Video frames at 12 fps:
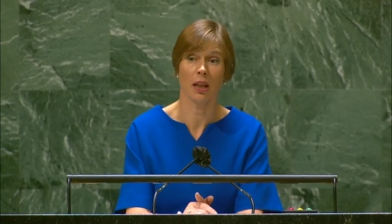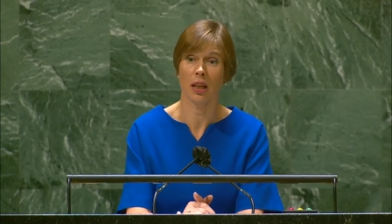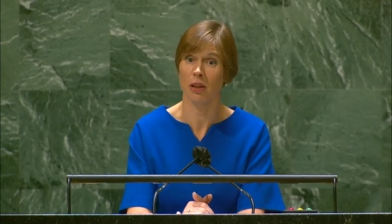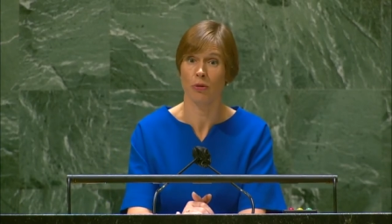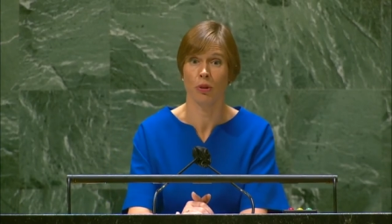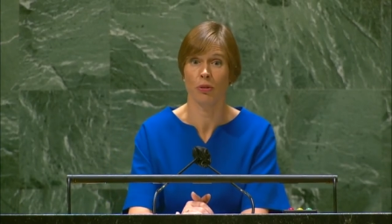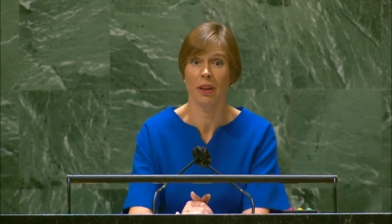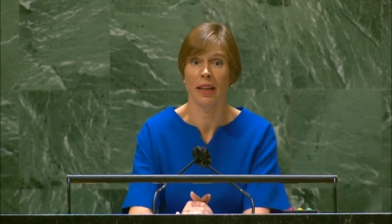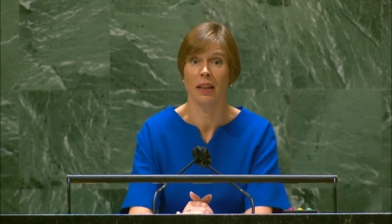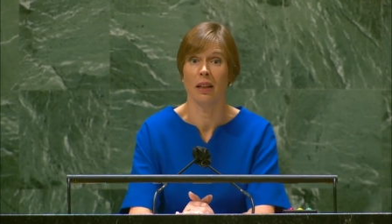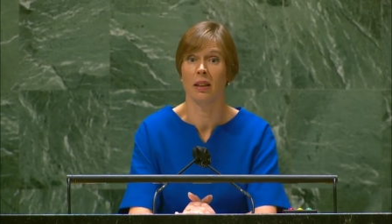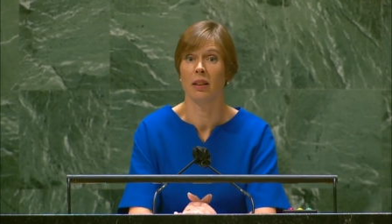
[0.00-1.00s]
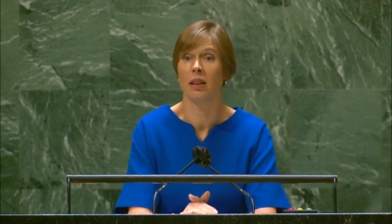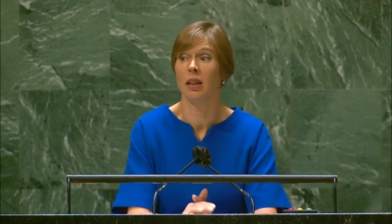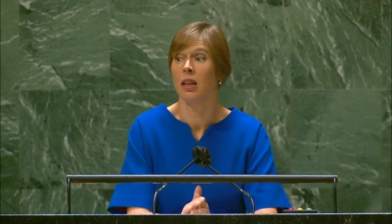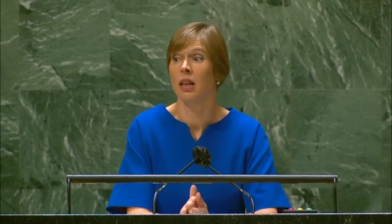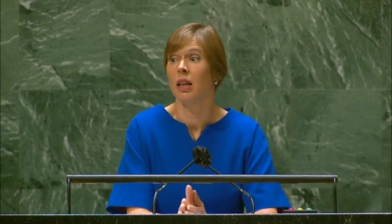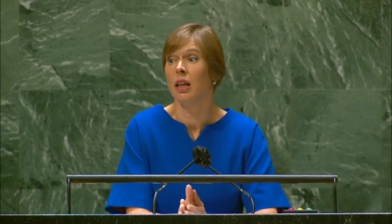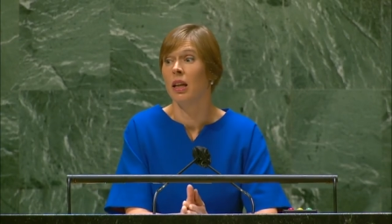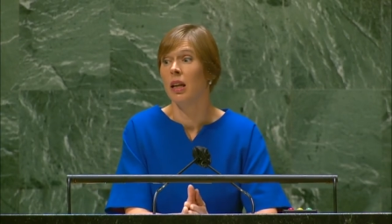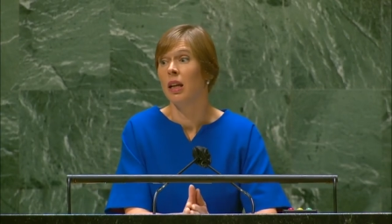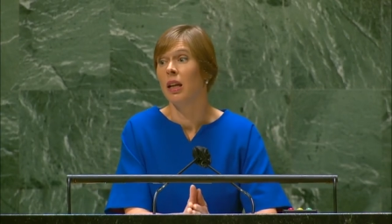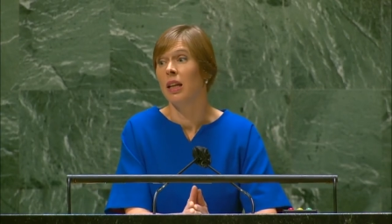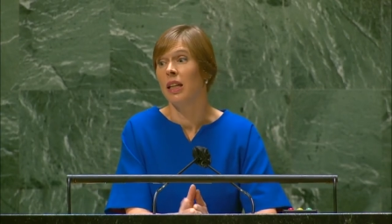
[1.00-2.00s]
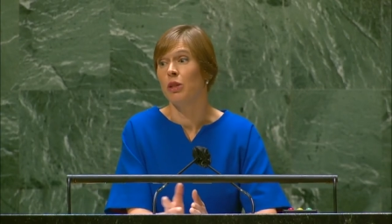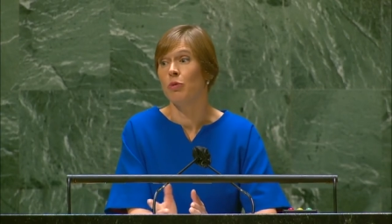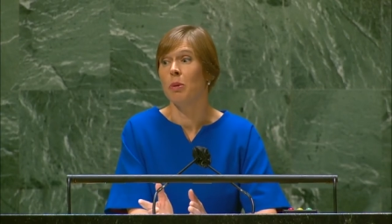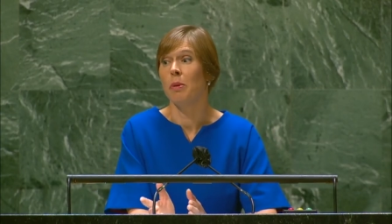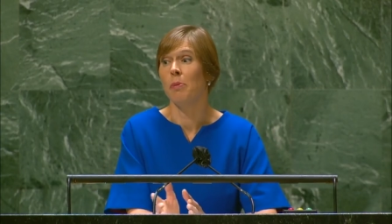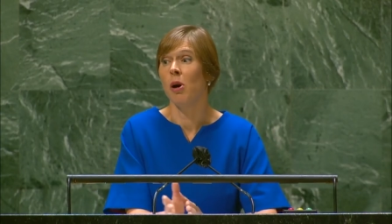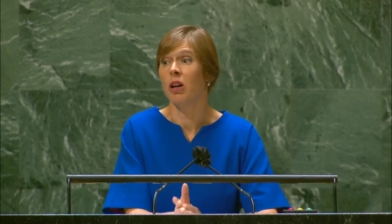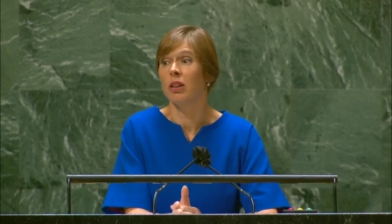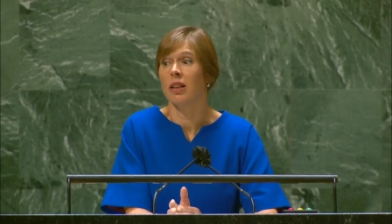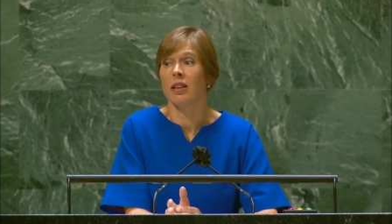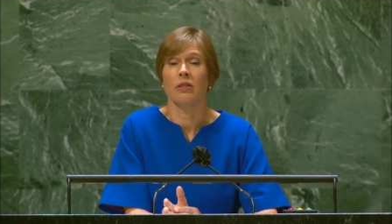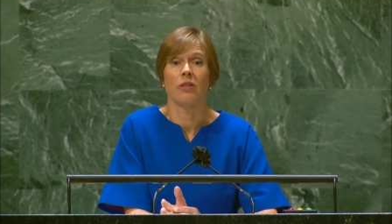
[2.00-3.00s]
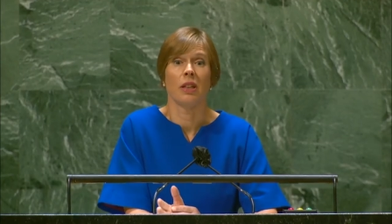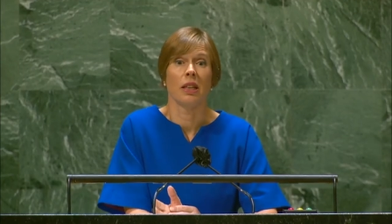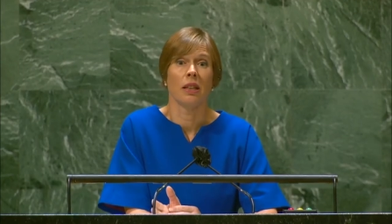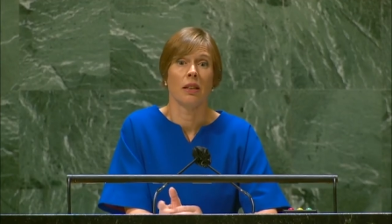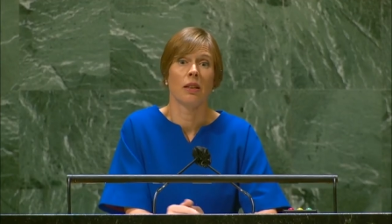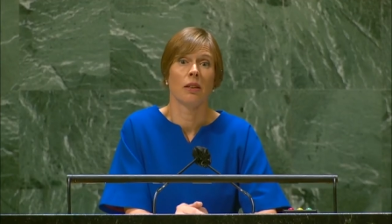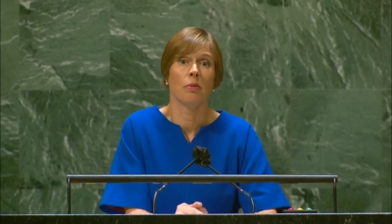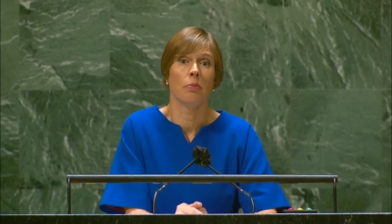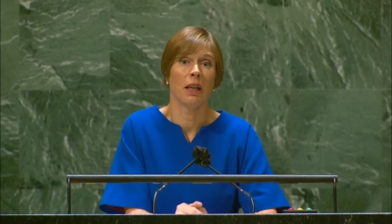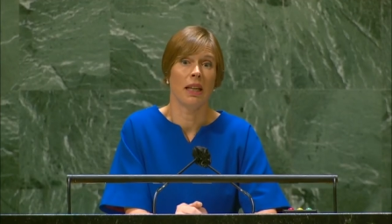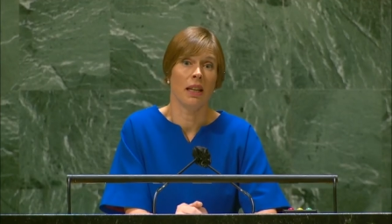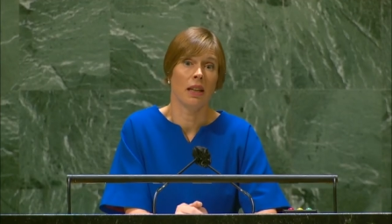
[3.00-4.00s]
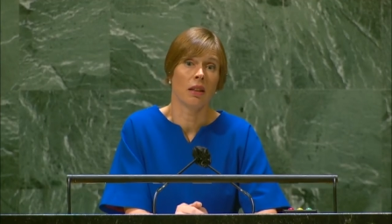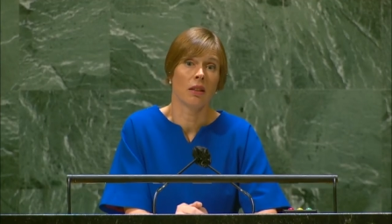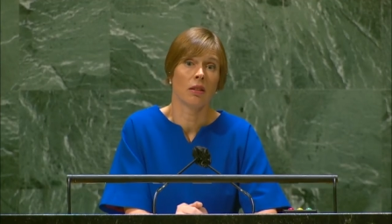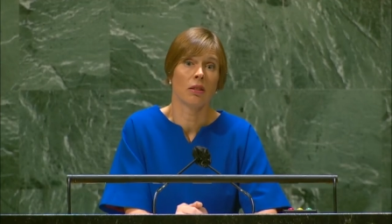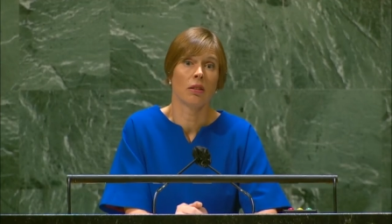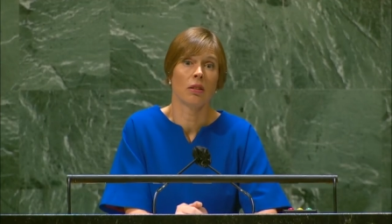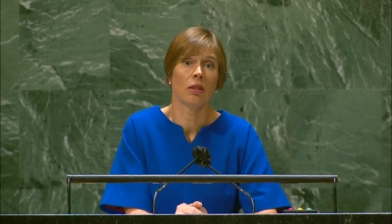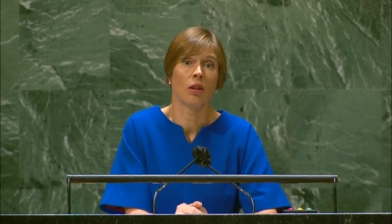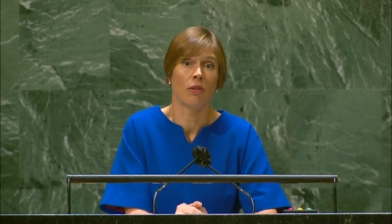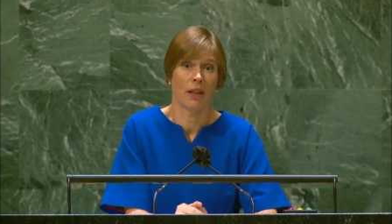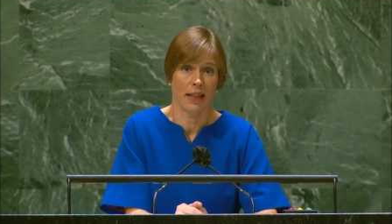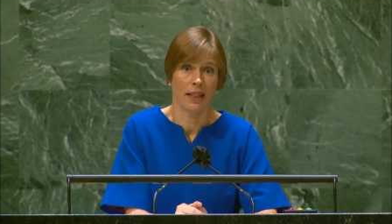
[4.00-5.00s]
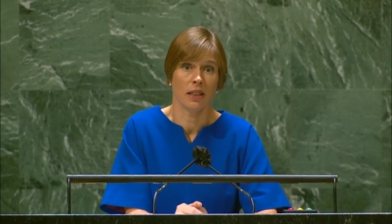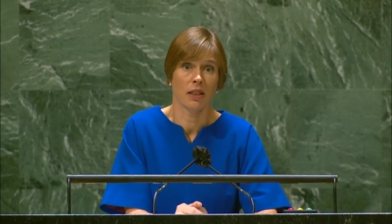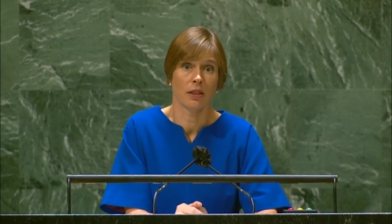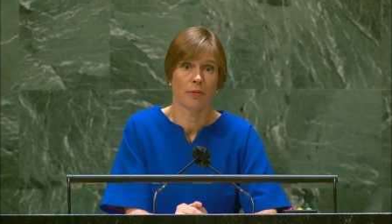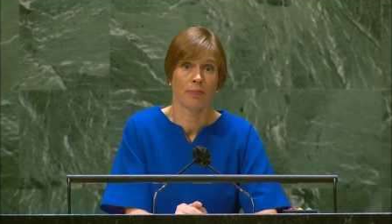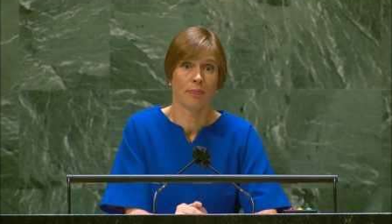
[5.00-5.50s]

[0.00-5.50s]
If we fail, it will be marked as the beginning of an end.